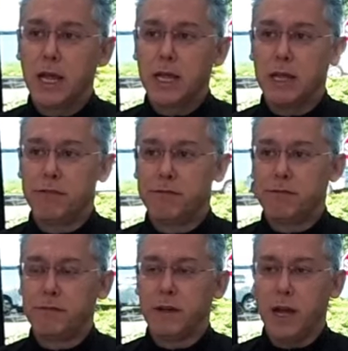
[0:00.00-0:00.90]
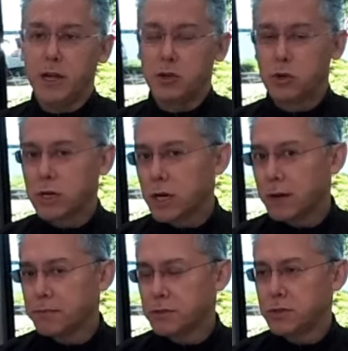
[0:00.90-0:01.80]
if I hook
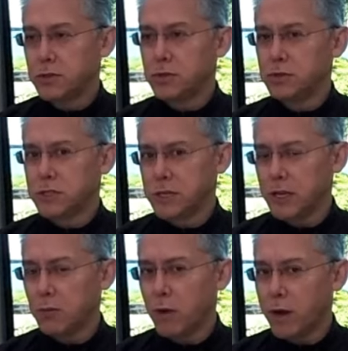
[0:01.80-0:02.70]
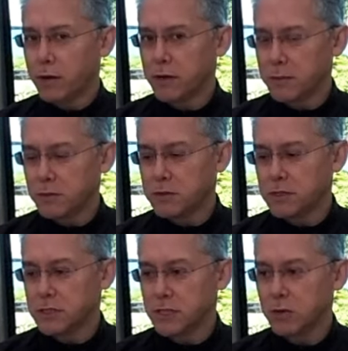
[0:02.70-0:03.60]
up to city water and I'm using
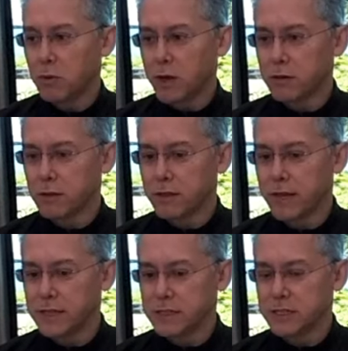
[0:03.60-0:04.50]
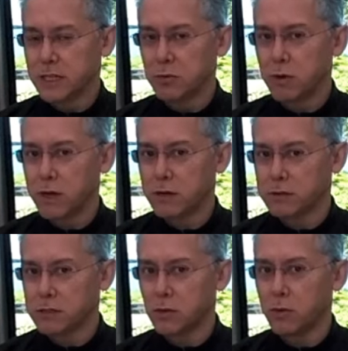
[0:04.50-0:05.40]
city water, then that city water
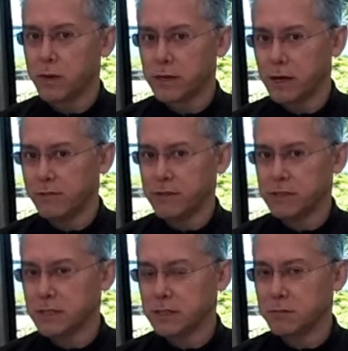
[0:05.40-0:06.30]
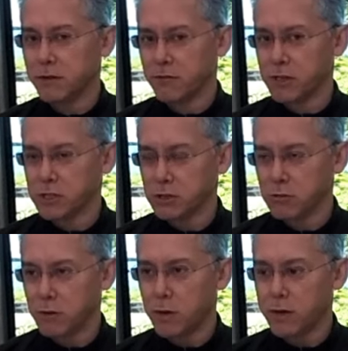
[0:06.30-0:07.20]
is going obviously into my fresh and
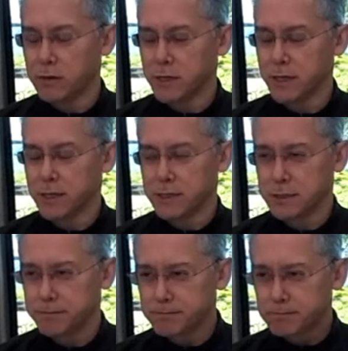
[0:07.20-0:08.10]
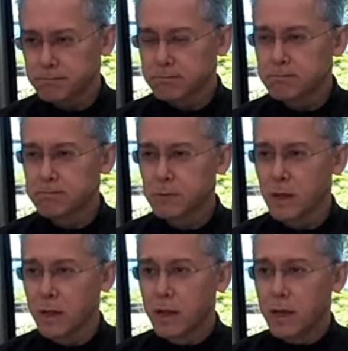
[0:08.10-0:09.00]
gray water tanks.
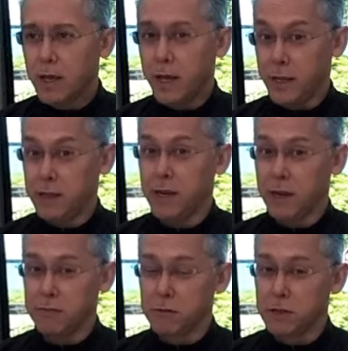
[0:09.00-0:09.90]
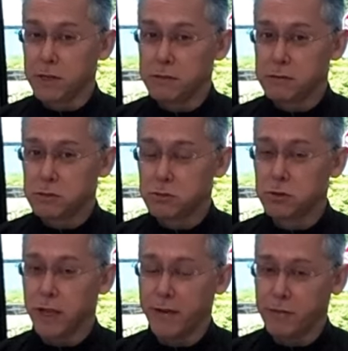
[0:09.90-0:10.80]
And then I really
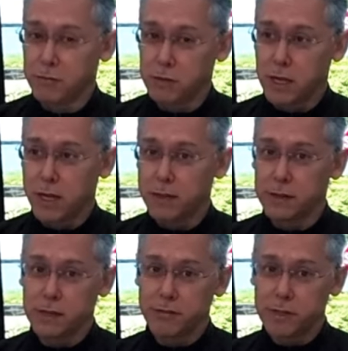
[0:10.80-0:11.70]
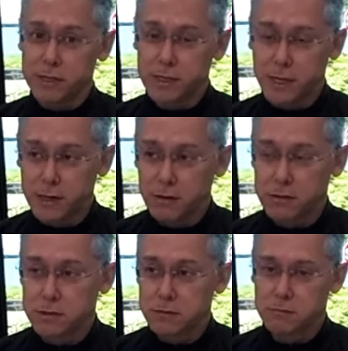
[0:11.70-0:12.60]
truly have to rely on the level
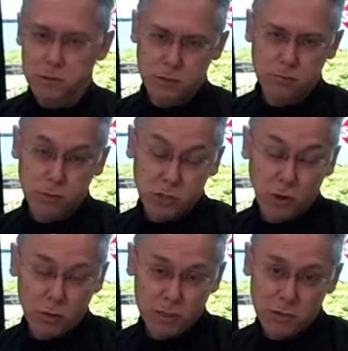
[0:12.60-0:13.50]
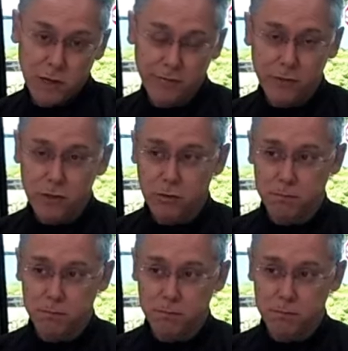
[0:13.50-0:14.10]
indicators, which you always do have to do.